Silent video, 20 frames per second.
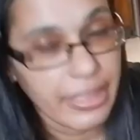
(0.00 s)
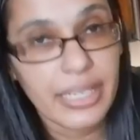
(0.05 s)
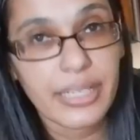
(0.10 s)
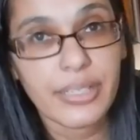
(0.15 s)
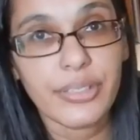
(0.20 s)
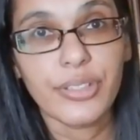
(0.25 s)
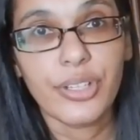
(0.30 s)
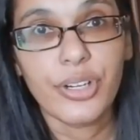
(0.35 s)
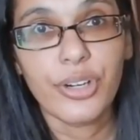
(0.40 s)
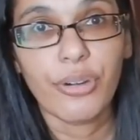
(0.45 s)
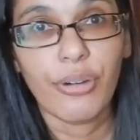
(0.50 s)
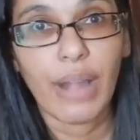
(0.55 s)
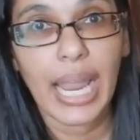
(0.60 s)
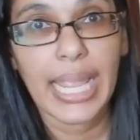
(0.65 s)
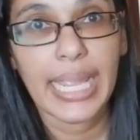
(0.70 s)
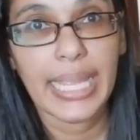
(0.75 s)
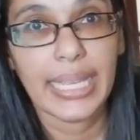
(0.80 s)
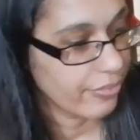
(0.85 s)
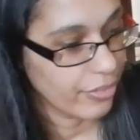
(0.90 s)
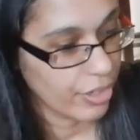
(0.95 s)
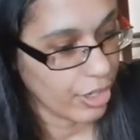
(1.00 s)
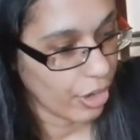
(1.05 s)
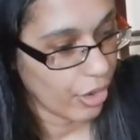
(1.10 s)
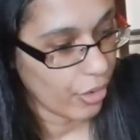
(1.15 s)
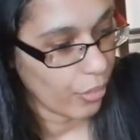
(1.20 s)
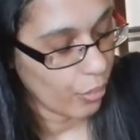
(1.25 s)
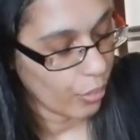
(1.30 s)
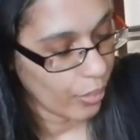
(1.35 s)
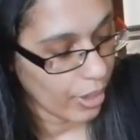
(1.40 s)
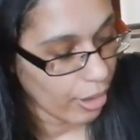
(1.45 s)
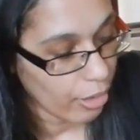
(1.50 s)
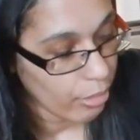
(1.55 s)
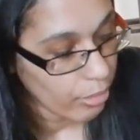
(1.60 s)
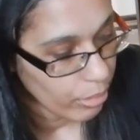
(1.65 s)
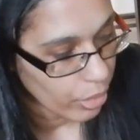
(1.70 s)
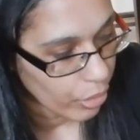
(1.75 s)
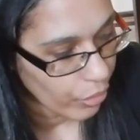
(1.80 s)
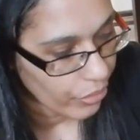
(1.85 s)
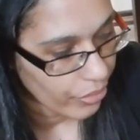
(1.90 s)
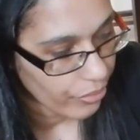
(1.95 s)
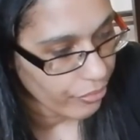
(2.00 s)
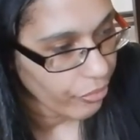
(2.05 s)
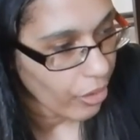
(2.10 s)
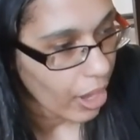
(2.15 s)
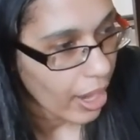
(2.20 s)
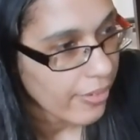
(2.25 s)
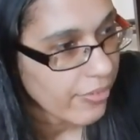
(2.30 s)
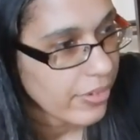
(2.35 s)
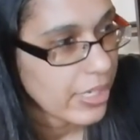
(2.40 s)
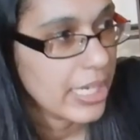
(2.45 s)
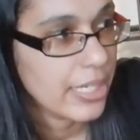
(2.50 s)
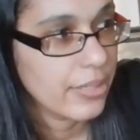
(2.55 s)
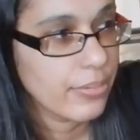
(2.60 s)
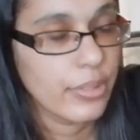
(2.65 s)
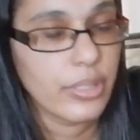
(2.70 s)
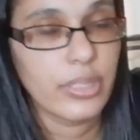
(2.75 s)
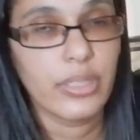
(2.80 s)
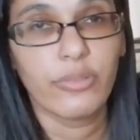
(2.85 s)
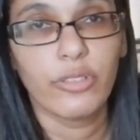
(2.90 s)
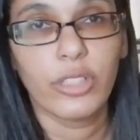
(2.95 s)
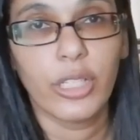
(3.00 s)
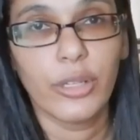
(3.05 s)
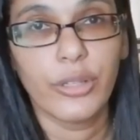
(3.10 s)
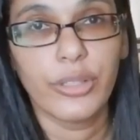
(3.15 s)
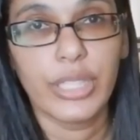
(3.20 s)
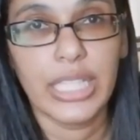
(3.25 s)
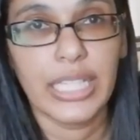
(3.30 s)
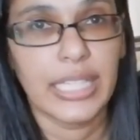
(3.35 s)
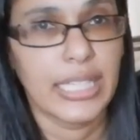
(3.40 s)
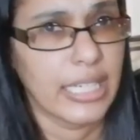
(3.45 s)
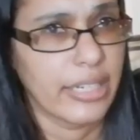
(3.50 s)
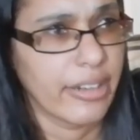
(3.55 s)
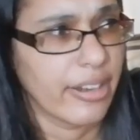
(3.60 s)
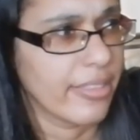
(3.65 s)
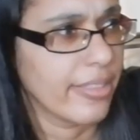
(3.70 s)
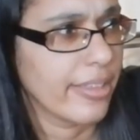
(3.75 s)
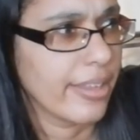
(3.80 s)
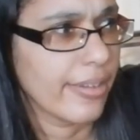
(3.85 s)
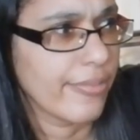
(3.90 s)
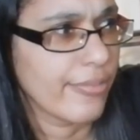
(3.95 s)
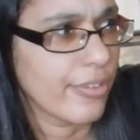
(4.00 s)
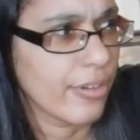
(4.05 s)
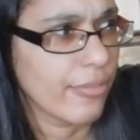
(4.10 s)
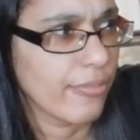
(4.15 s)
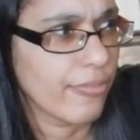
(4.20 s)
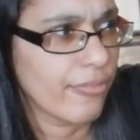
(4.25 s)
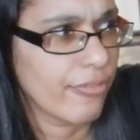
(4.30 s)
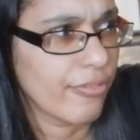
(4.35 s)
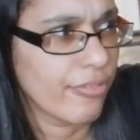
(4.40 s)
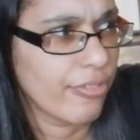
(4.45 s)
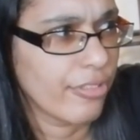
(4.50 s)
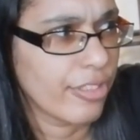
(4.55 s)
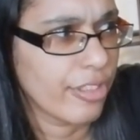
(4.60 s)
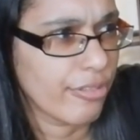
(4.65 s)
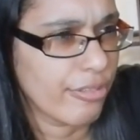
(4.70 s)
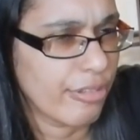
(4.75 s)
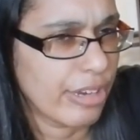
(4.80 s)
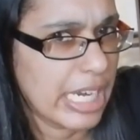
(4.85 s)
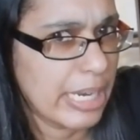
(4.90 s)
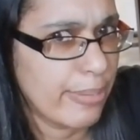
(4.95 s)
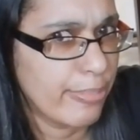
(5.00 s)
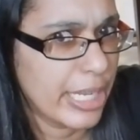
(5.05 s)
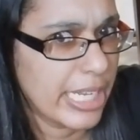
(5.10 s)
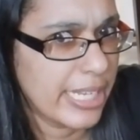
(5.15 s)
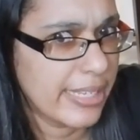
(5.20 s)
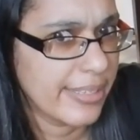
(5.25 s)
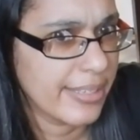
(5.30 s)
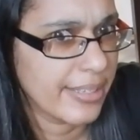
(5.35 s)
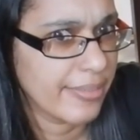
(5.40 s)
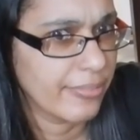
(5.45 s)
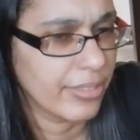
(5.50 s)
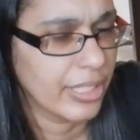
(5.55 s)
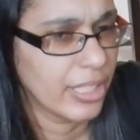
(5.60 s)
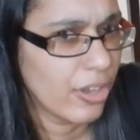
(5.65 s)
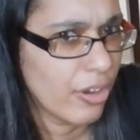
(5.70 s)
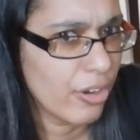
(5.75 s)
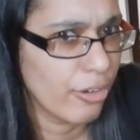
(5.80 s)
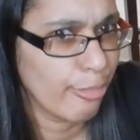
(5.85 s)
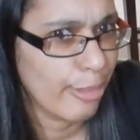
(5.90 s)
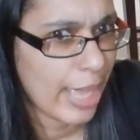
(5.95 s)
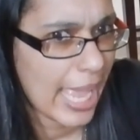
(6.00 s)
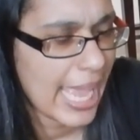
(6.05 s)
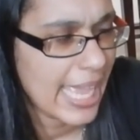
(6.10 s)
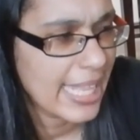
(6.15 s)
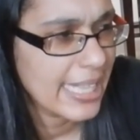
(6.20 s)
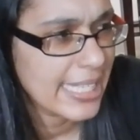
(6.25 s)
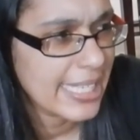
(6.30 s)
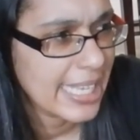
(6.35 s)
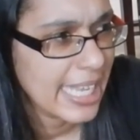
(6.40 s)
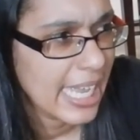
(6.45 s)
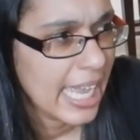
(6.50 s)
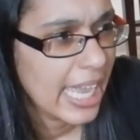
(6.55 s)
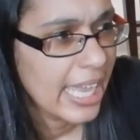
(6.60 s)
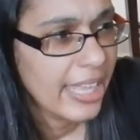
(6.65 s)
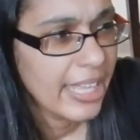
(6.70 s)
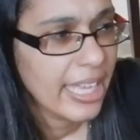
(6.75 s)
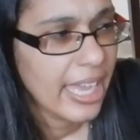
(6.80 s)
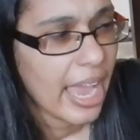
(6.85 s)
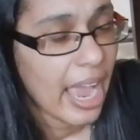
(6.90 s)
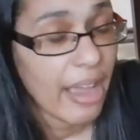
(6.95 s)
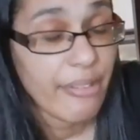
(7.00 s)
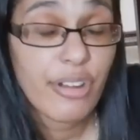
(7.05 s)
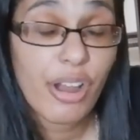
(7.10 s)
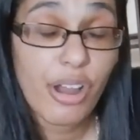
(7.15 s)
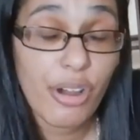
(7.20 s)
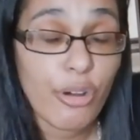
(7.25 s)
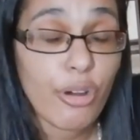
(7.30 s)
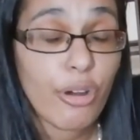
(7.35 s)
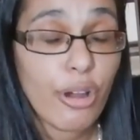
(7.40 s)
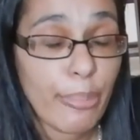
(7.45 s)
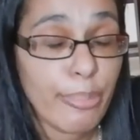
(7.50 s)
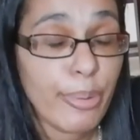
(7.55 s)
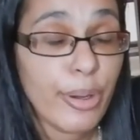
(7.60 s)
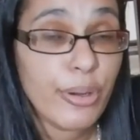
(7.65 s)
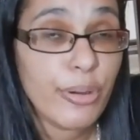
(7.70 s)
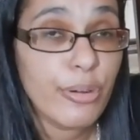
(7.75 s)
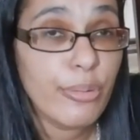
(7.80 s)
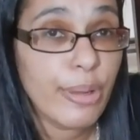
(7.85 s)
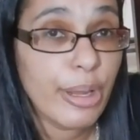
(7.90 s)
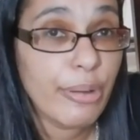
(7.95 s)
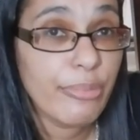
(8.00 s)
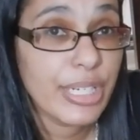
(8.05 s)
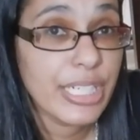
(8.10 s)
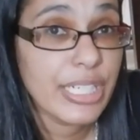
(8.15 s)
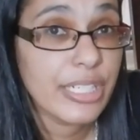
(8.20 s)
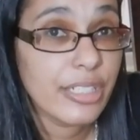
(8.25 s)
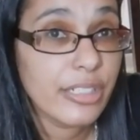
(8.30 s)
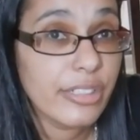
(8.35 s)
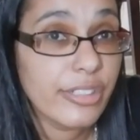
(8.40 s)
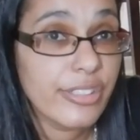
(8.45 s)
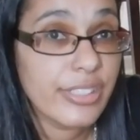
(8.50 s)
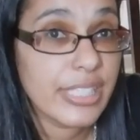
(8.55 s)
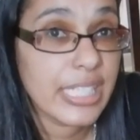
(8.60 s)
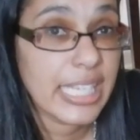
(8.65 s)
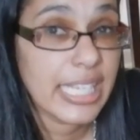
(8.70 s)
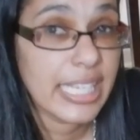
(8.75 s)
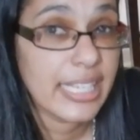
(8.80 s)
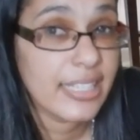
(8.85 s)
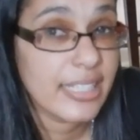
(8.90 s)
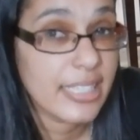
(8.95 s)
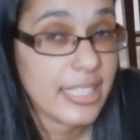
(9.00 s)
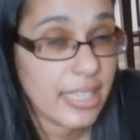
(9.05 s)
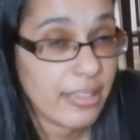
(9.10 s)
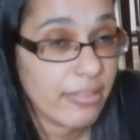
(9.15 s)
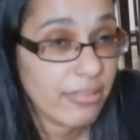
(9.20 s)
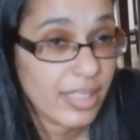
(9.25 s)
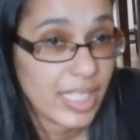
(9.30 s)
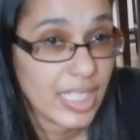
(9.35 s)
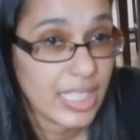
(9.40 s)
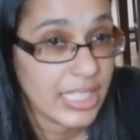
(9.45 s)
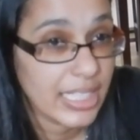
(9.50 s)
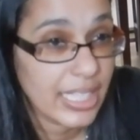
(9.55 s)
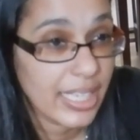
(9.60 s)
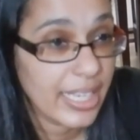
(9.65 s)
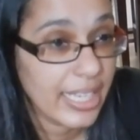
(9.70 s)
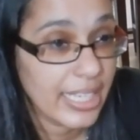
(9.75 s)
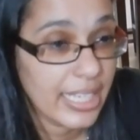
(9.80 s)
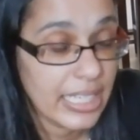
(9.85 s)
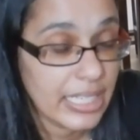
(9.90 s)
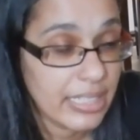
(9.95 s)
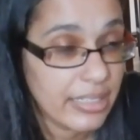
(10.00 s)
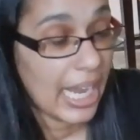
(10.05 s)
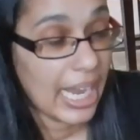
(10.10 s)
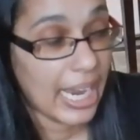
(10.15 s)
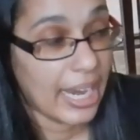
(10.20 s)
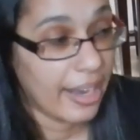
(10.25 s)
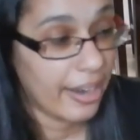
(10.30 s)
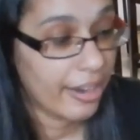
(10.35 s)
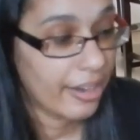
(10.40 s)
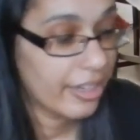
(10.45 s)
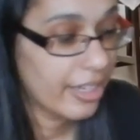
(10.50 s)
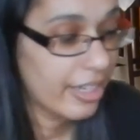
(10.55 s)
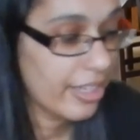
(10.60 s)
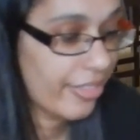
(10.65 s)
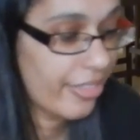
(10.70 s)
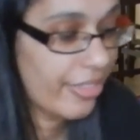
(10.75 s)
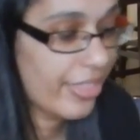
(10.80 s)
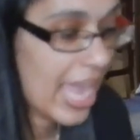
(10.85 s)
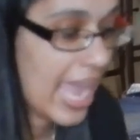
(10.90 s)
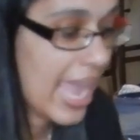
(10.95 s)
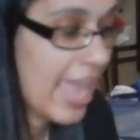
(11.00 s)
think it's great. I've got well more than 5 days worth of clothing in here. I think I've got 3 pairs of long pants. I put all my winter clothes in here because I figured they are the